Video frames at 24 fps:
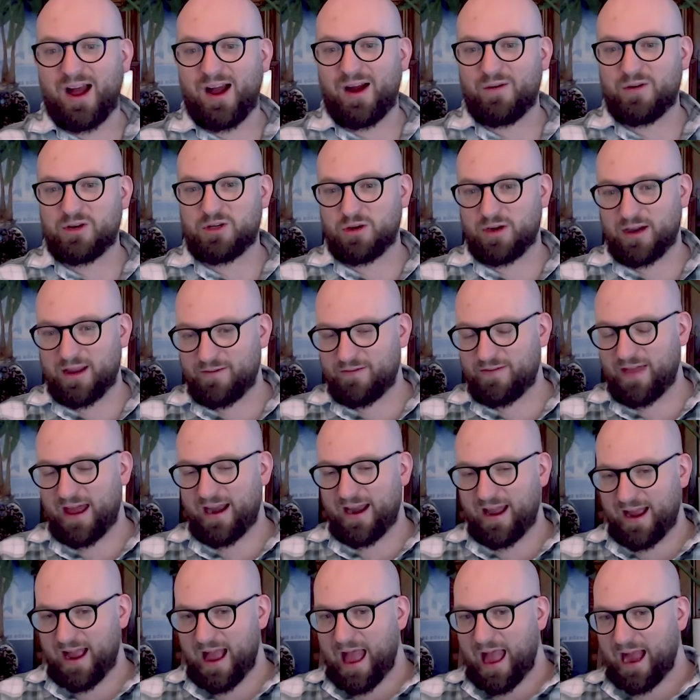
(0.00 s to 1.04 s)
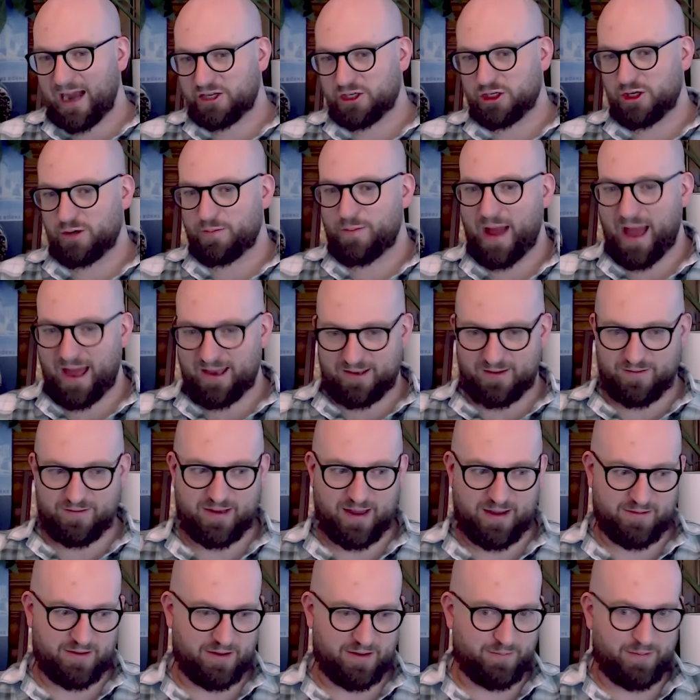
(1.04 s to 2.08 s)
which would give that extra passive
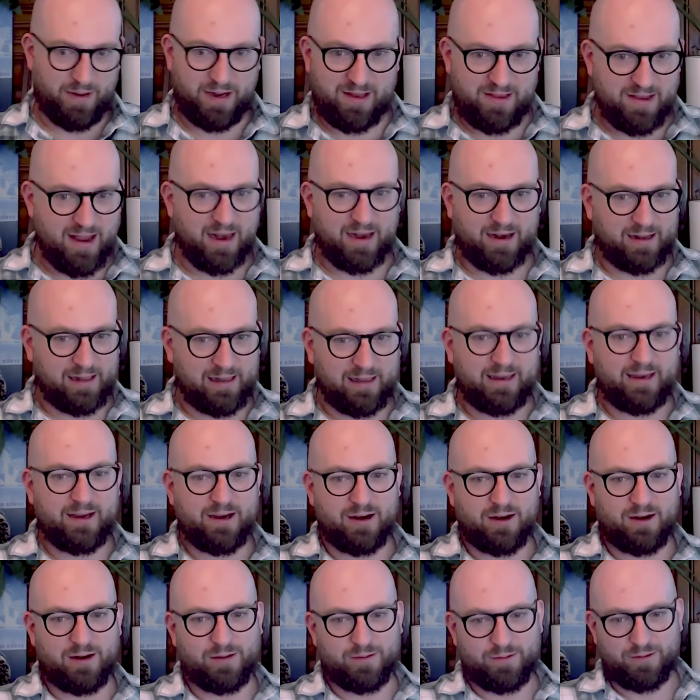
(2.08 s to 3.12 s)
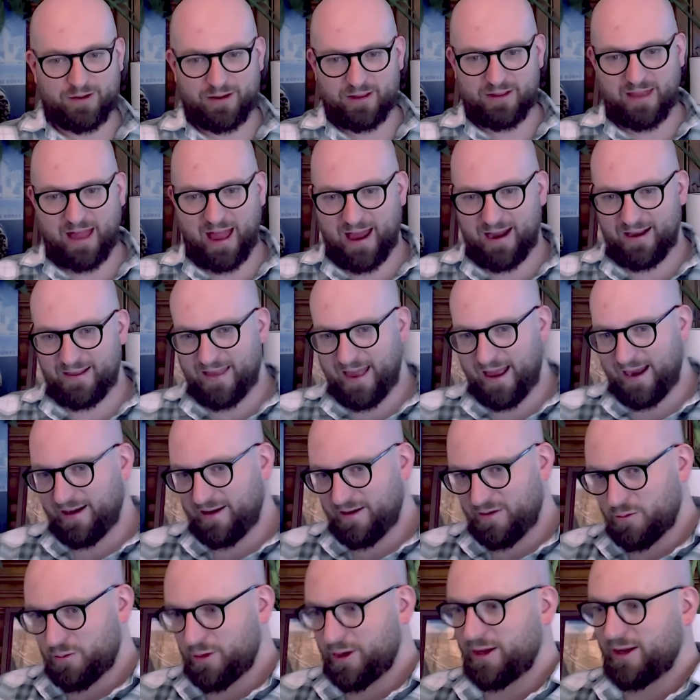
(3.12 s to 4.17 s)
safety. But it's not clear that
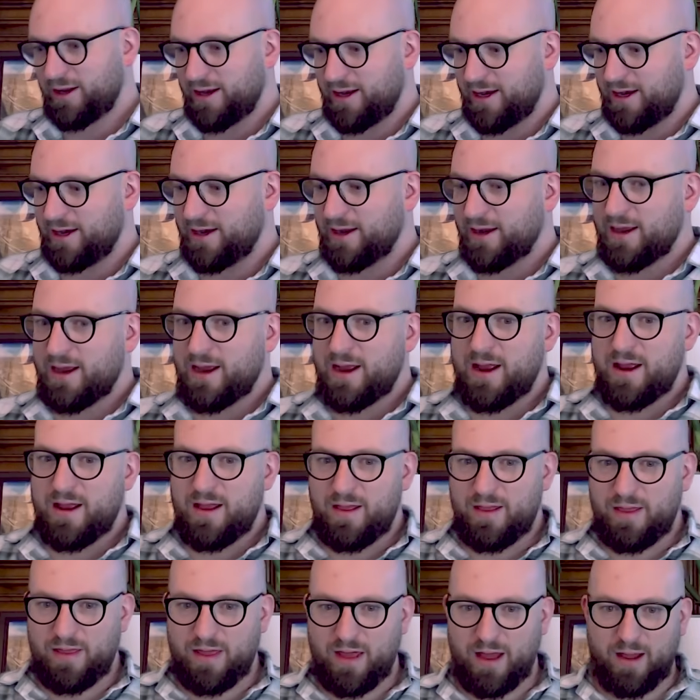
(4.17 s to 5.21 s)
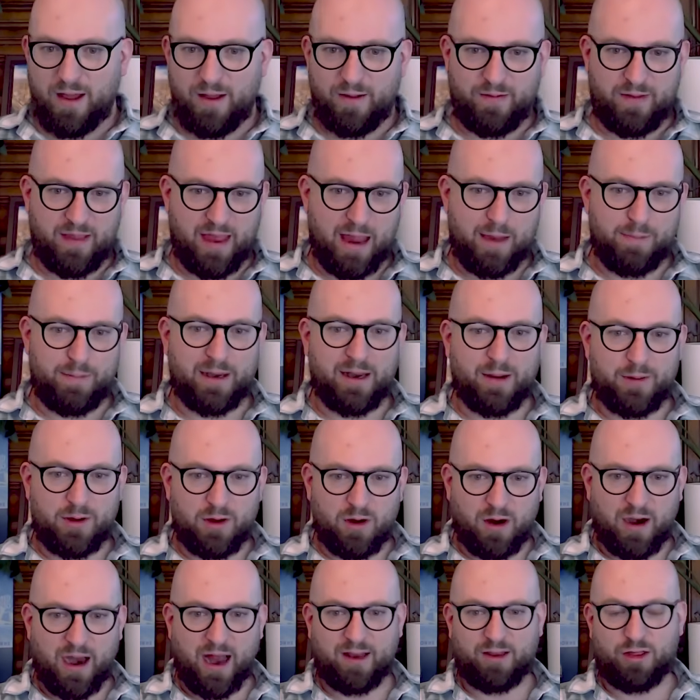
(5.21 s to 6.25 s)
really The
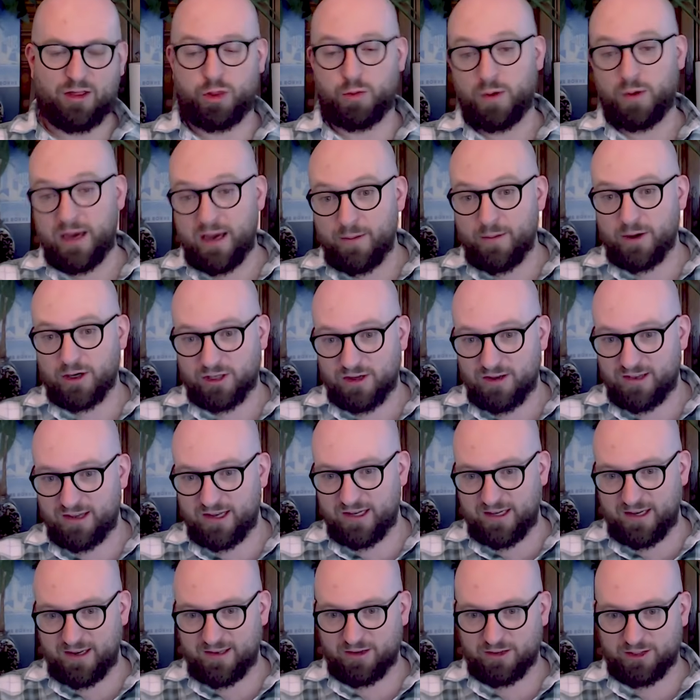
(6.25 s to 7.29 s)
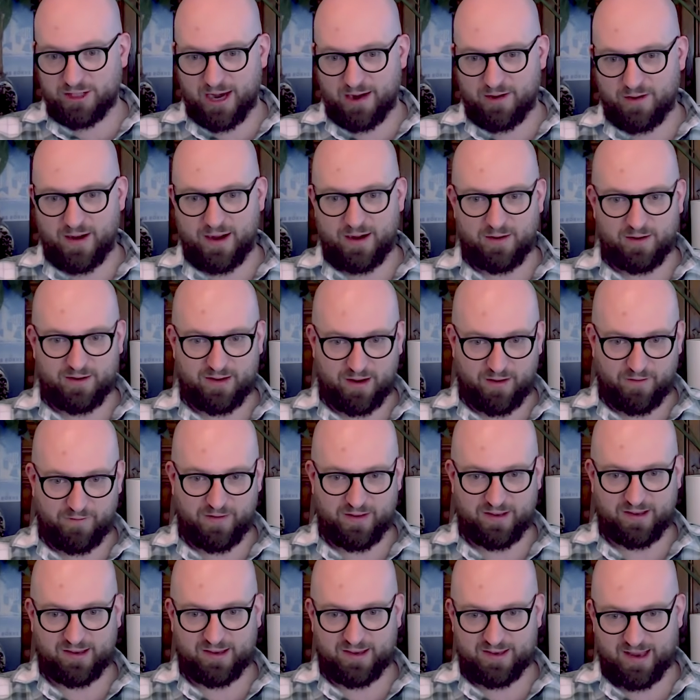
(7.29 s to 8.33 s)
ABWR has 3 emergency diesel generators that are
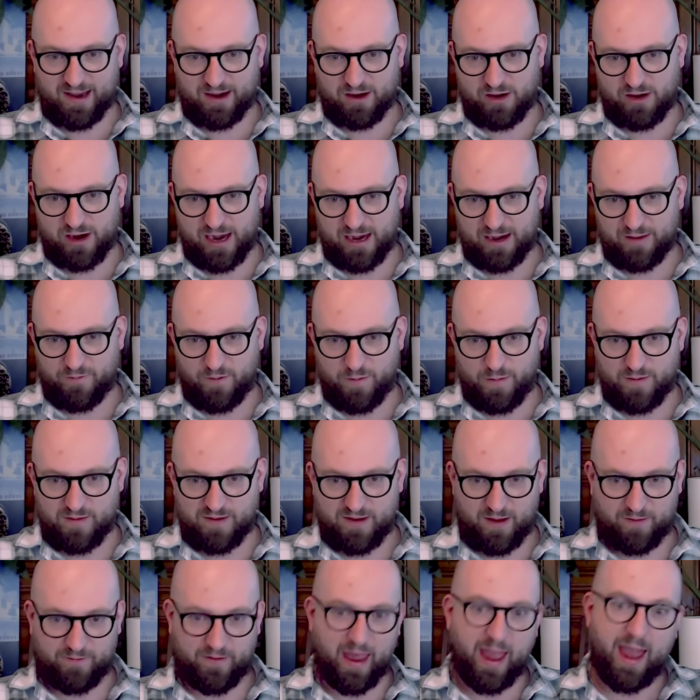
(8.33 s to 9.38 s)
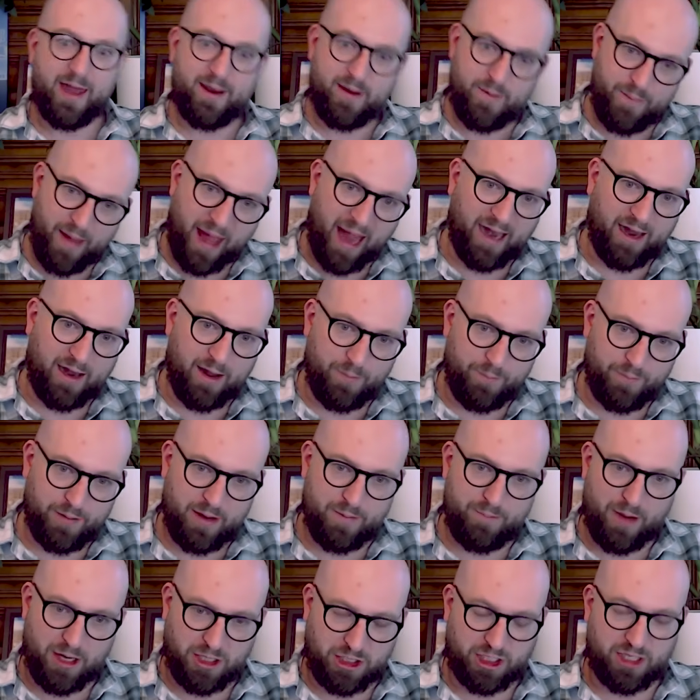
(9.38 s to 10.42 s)
physically segregated from themselves and a backup
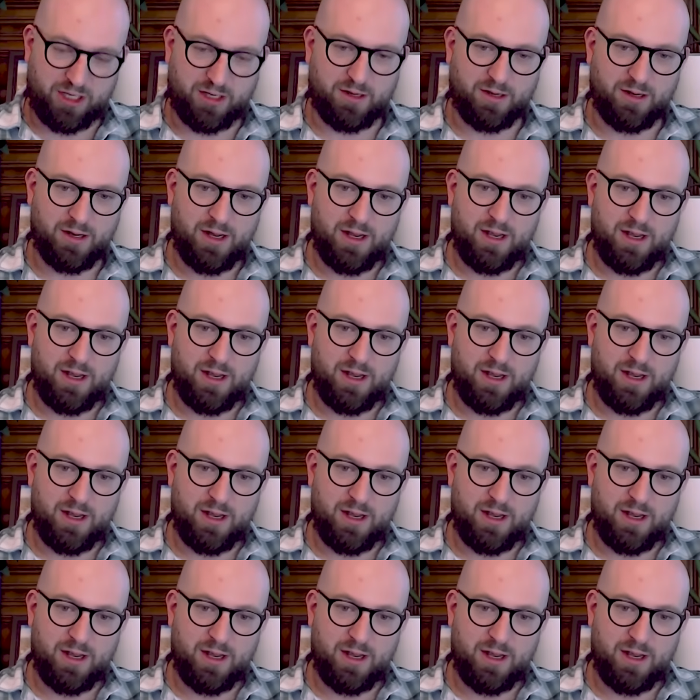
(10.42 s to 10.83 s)
combustion